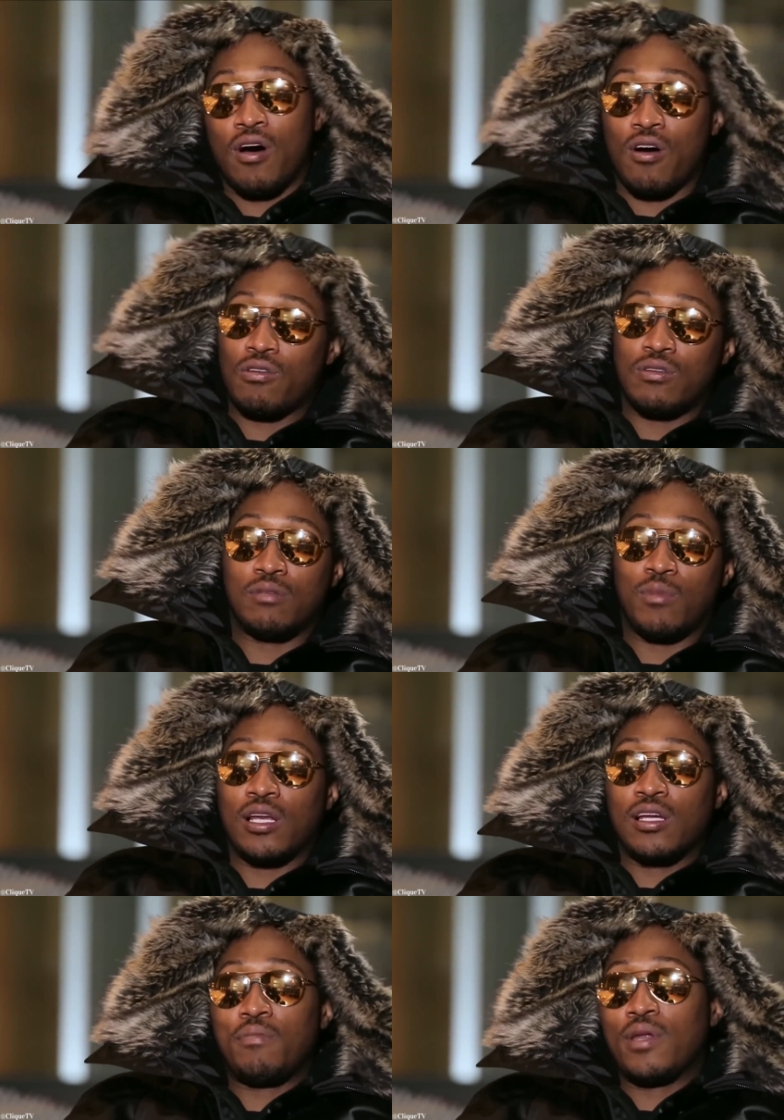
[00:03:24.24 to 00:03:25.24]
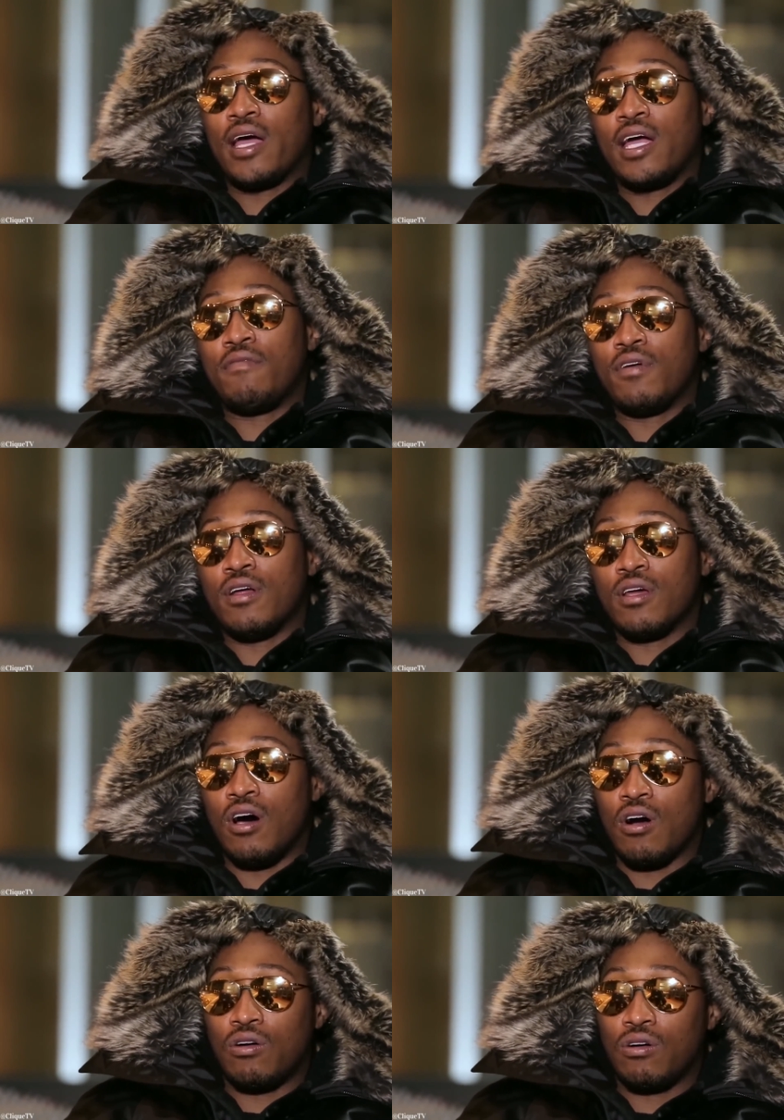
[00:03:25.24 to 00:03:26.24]
Everything was looking
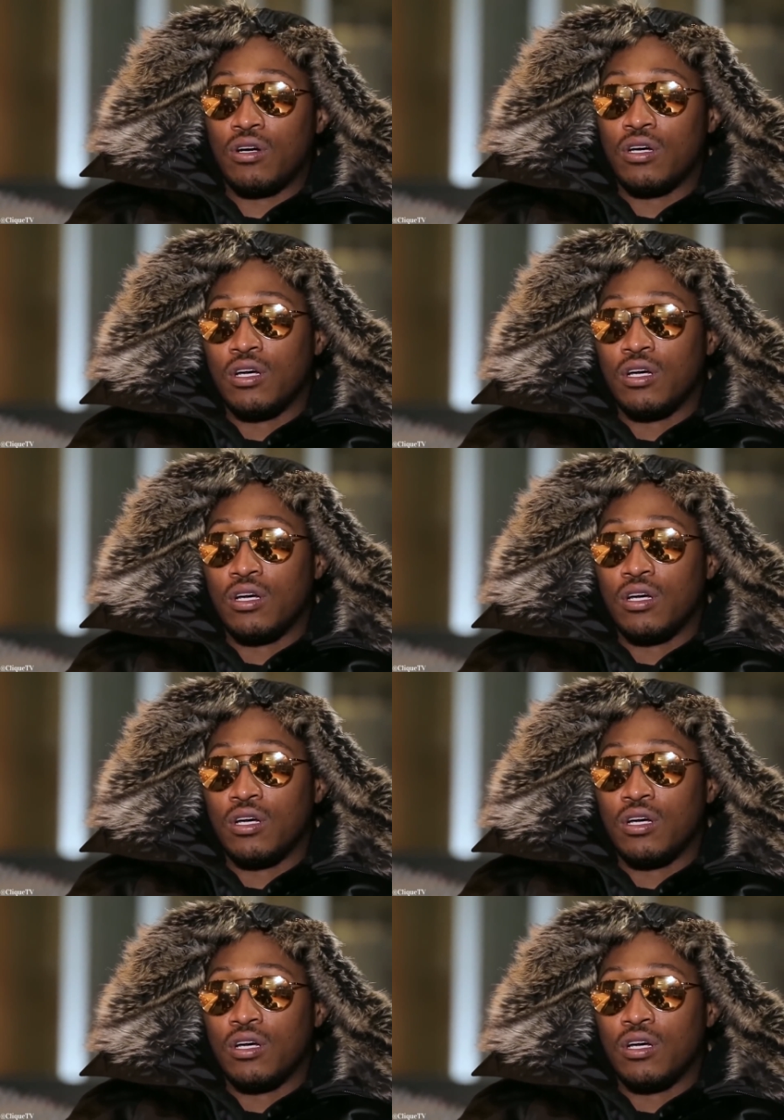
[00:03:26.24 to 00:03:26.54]
sweet and good as